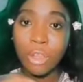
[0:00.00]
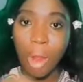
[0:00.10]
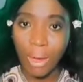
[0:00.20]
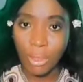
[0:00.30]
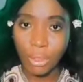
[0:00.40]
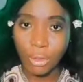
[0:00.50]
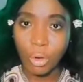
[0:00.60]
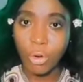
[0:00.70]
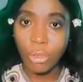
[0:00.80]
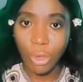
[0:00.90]
action
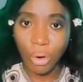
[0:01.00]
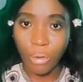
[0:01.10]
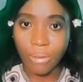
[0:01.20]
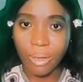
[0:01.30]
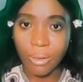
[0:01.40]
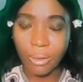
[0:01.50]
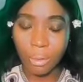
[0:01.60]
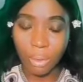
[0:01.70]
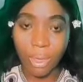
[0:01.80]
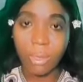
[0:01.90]
on your offer.
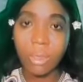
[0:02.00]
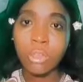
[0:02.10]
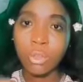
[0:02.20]
Okay,